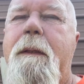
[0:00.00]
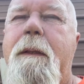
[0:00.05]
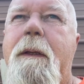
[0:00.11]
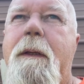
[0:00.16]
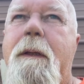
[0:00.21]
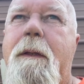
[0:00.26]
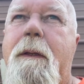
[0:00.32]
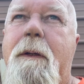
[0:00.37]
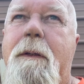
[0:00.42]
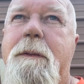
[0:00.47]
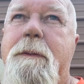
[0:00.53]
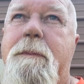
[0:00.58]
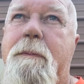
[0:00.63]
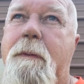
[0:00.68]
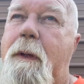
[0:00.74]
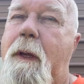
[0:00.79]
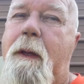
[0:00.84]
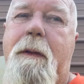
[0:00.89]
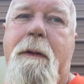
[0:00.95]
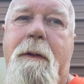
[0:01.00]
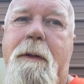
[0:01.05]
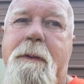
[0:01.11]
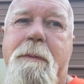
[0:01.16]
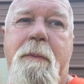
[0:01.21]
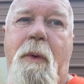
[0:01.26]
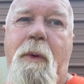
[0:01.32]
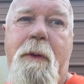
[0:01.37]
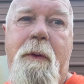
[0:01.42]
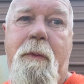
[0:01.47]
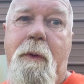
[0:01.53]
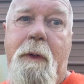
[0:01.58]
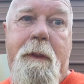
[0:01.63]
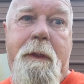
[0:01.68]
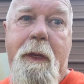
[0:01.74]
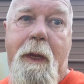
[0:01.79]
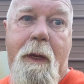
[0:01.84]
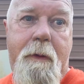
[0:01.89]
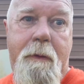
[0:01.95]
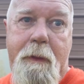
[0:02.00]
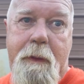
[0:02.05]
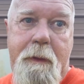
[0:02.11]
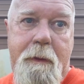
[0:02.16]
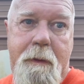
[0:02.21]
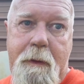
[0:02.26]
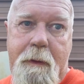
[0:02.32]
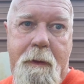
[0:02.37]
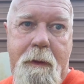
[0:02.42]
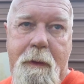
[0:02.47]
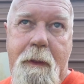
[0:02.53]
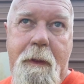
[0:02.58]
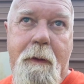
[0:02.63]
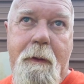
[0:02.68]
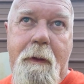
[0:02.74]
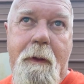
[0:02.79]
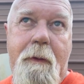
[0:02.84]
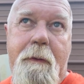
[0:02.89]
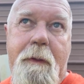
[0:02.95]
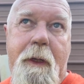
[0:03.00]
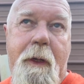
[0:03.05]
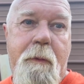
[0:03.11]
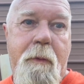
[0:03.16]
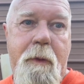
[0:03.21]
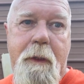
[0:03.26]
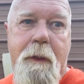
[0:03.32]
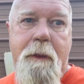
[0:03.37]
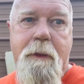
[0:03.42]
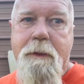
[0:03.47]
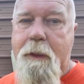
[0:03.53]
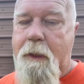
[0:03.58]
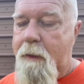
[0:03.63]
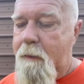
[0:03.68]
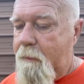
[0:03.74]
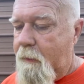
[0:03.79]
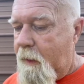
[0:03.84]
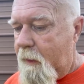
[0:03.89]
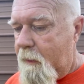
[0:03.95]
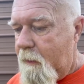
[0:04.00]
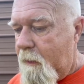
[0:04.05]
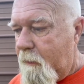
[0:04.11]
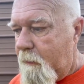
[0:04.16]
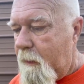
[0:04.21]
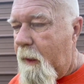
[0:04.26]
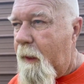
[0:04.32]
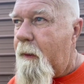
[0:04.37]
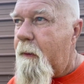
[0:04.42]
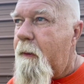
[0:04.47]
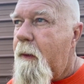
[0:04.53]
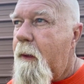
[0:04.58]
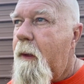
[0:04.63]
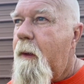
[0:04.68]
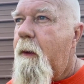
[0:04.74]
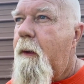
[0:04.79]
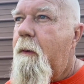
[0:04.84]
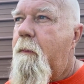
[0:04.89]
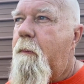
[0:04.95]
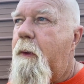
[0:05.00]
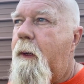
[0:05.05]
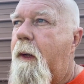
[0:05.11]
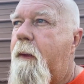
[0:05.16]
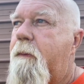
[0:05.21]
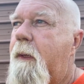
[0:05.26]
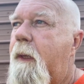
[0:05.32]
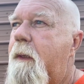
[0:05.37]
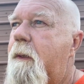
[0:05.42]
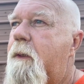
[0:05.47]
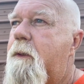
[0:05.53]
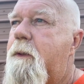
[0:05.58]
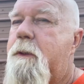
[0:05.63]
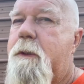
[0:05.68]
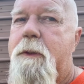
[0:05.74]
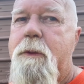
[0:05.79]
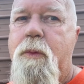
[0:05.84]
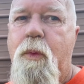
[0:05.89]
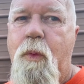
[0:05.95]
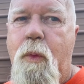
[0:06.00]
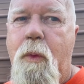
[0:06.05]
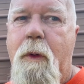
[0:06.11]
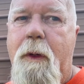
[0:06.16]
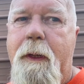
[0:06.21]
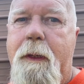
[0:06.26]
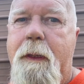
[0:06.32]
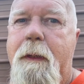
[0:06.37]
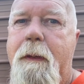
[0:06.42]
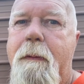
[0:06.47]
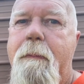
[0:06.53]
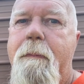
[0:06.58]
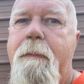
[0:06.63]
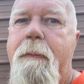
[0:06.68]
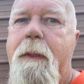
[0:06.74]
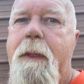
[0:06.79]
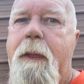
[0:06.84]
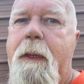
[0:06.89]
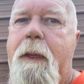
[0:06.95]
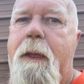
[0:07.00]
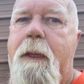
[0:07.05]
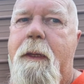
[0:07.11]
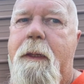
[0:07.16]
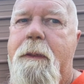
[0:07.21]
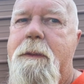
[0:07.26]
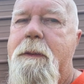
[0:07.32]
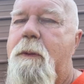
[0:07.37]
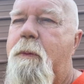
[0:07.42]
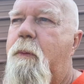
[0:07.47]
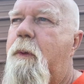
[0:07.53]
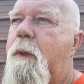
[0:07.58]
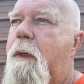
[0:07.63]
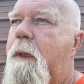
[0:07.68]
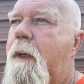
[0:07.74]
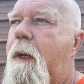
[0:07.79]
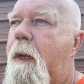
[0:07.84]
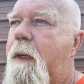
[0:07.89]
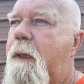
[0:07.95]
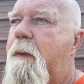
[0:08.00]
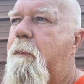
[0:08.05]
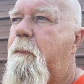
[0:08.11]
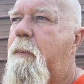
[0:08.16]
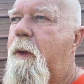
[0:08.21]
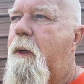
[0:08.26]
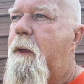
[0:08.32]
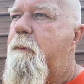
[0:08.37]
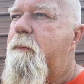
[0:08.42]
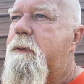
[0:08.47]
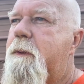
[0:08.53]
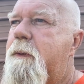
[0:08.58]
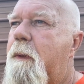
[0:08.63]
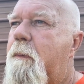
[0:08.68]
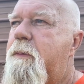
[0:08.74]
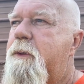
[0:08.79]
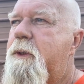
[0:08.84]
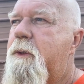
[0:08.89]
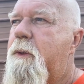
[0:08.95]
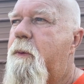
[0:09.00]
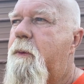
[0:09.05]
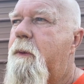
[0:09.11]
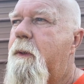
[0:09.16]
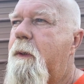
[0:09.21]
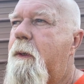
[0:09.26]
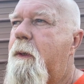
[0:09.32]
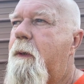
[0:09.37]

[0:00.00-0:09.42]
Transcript: that there's more than one coyote on that ridge. I know that. But I think there's just one. And it's the one that had the pups, I'm sure,